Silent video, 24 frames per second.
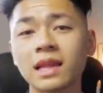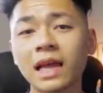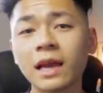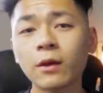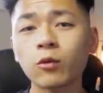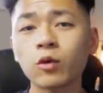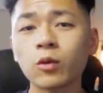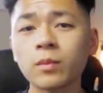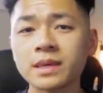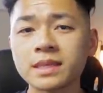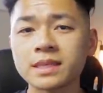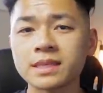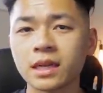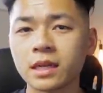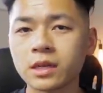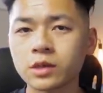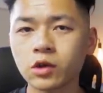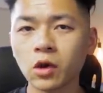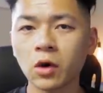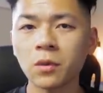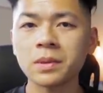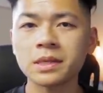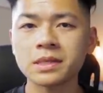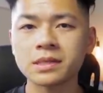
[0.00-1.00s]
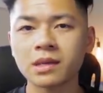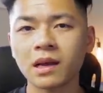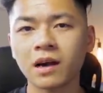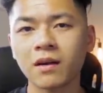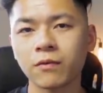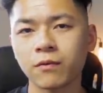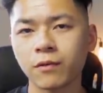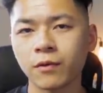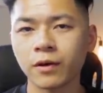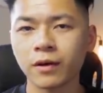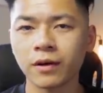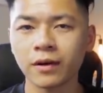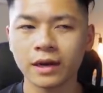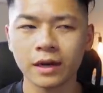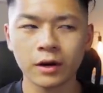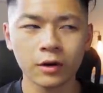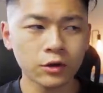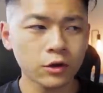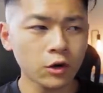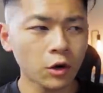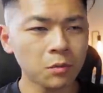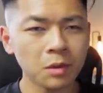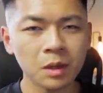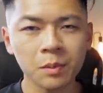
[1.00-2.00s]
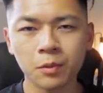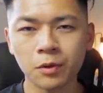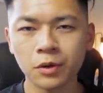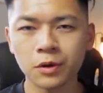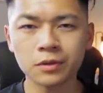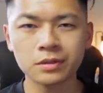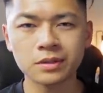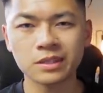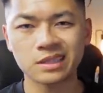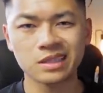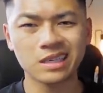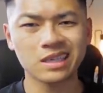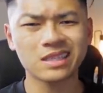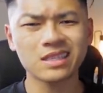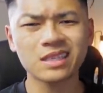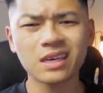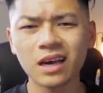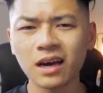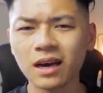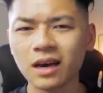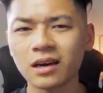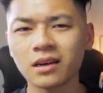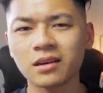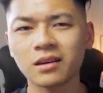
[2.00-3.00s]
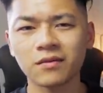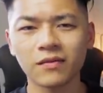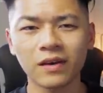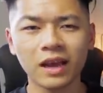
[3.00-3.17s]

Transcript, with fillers: Lightroom is an Adobe software, and Adobe produces a ton of